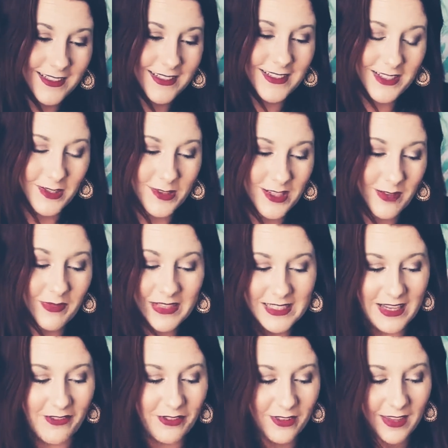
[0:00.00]
So someone's
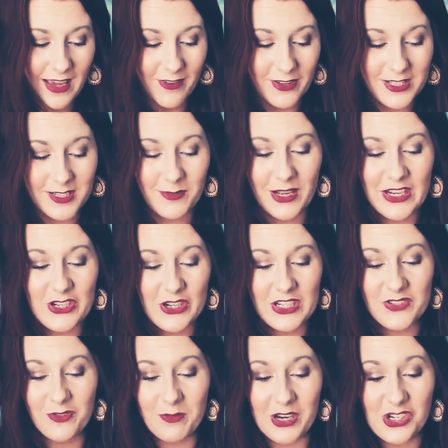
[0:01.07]
definitely having some kind of
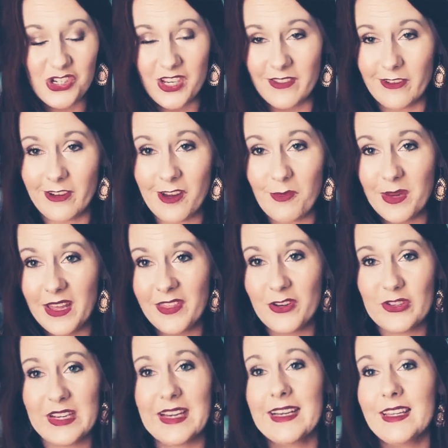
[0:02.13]
transformation. They're coming in, they're
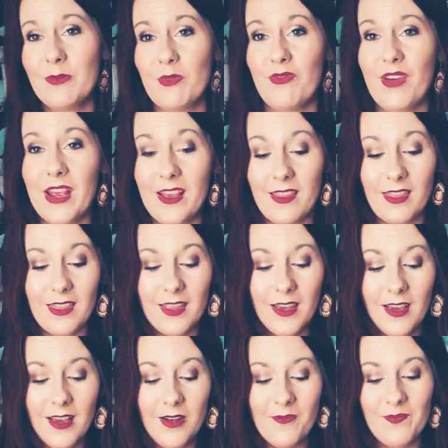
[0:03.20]
taking a leap of faith.
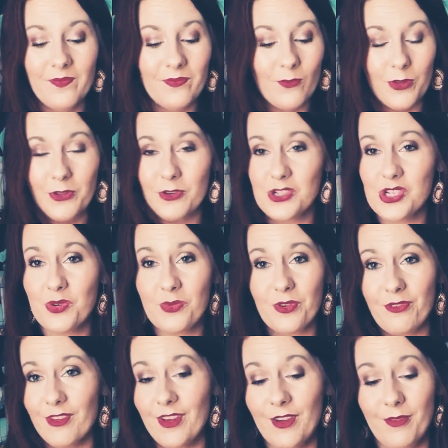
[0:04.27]
Whether it's you or
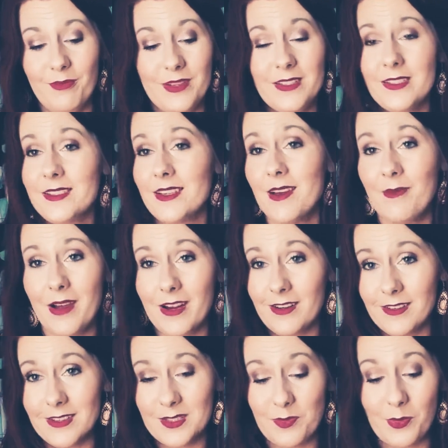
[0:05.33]
them, it does not matter
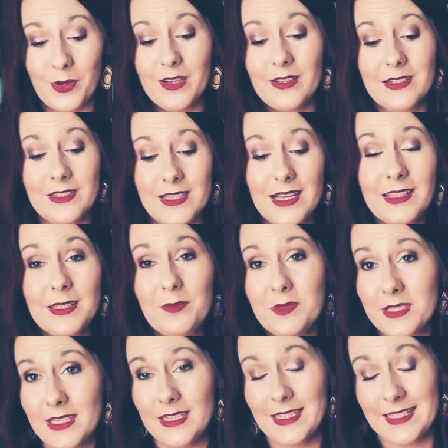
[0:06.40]
at this point, because that leap
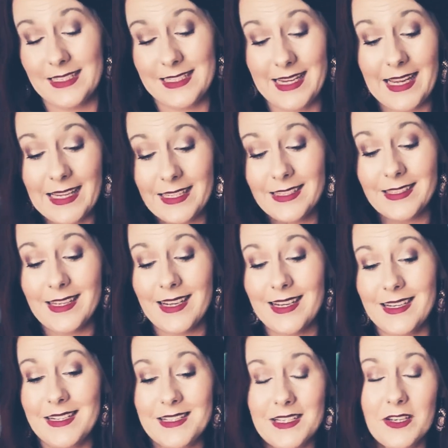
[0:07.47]
is going to get taken,
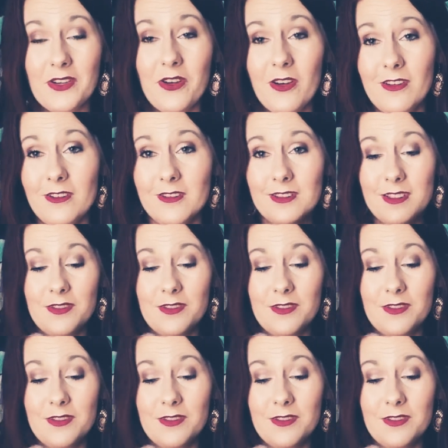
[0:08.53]
and it's going to cause a